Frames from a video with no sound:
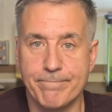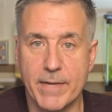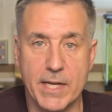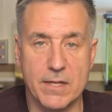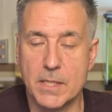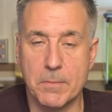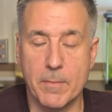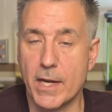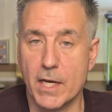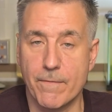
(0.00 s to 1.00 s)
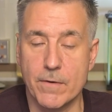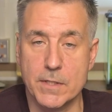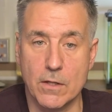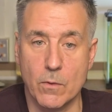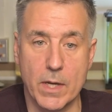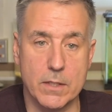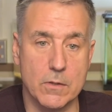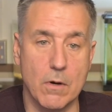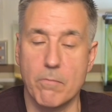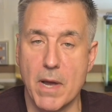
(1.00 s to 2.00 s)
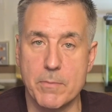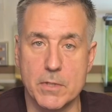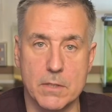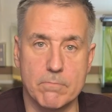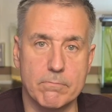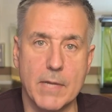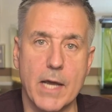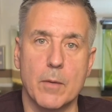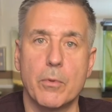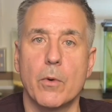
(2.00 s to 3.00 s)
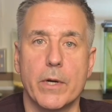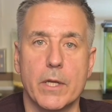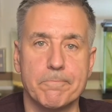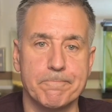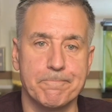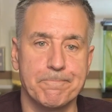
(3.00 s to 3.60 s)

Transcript: It didn't seem to make a difference either way, so I'm just not gonna put one in.